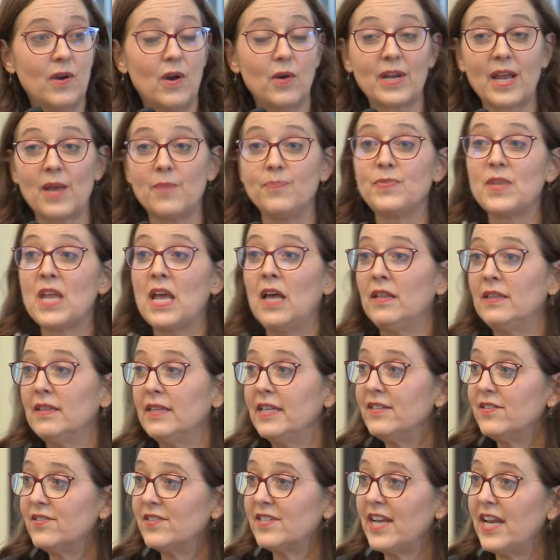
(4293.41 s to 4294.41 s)
Okay,
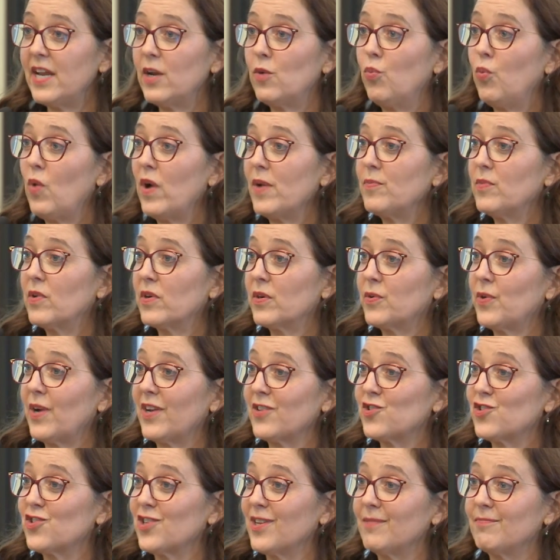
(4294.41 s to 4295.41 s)
let's take one more
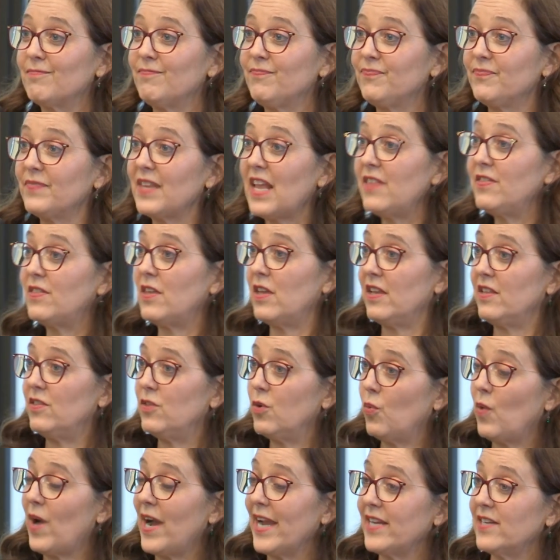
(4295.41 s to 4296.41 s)
question. And in
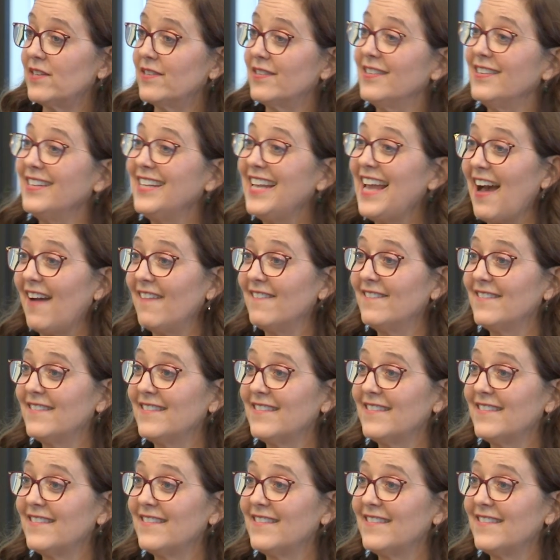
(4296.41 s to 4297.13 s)
the white, yeah.